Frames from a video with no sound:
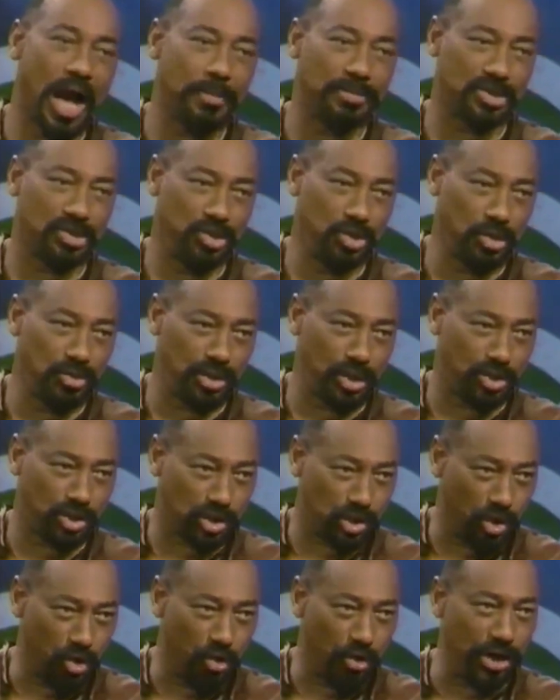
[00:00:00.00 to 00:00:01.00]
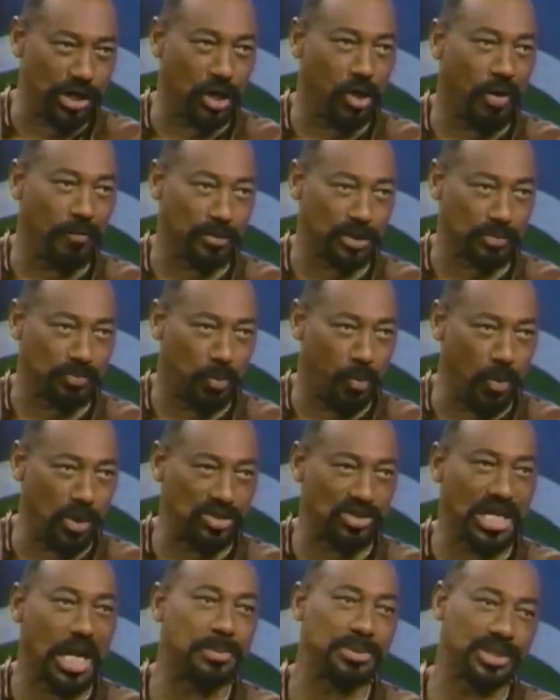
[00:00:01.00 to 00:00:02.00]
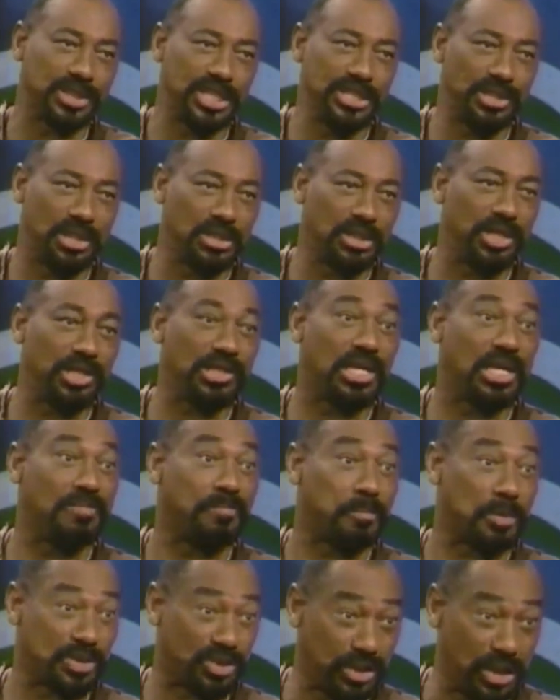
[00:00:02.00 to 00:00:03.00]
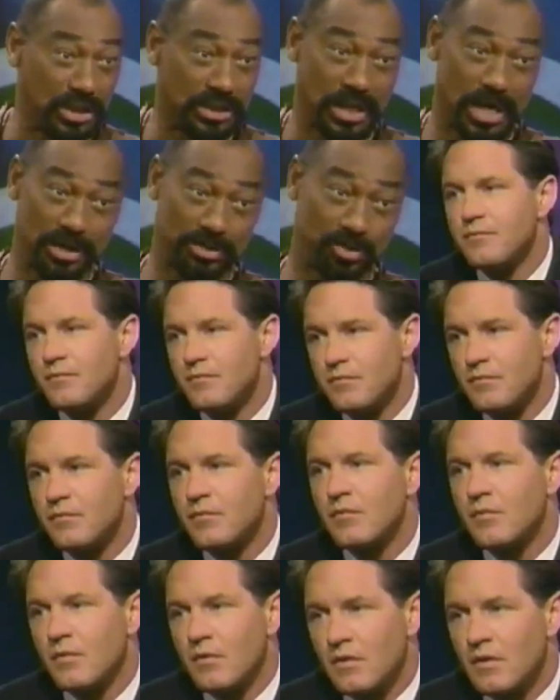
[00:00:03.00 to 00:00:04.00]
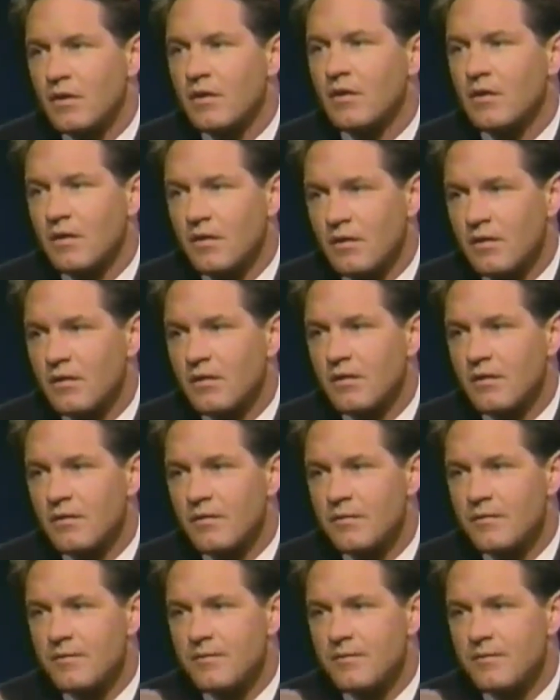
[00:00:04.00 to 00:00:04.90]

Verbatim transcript: was usually scoring all those points, I was leading the league in percentile shooting. And that's also